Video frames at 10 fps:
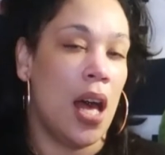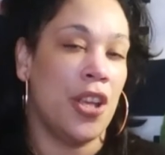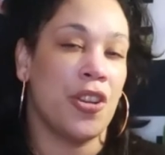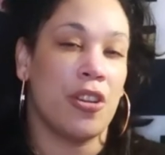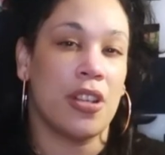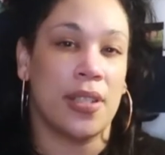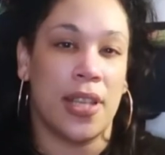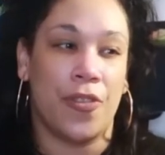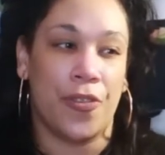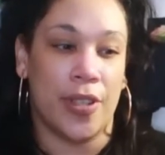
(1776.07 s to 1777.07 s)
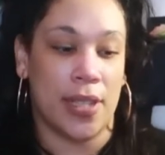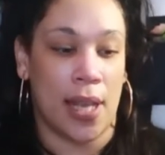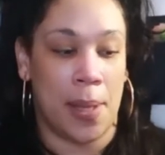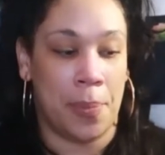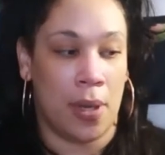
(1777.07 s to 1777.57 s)
You're a different
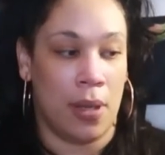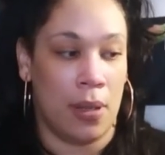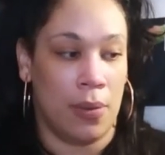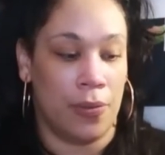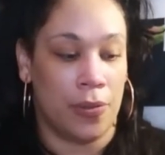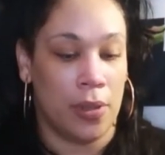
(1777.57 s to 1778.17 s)
type of